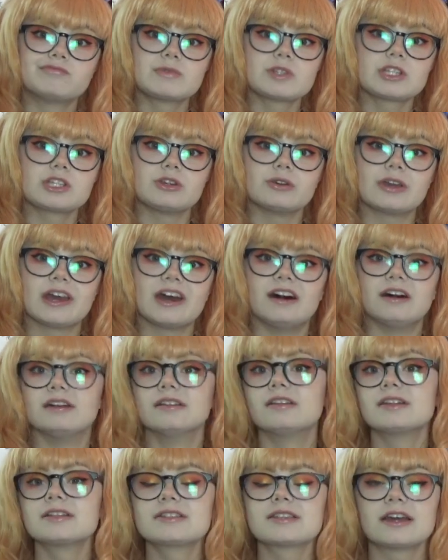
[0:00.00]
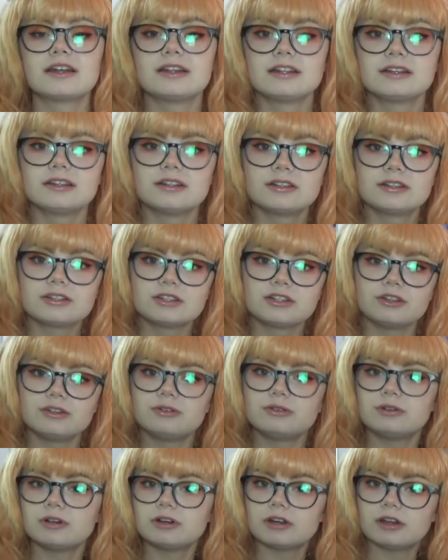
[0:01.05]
So yeah, let's get into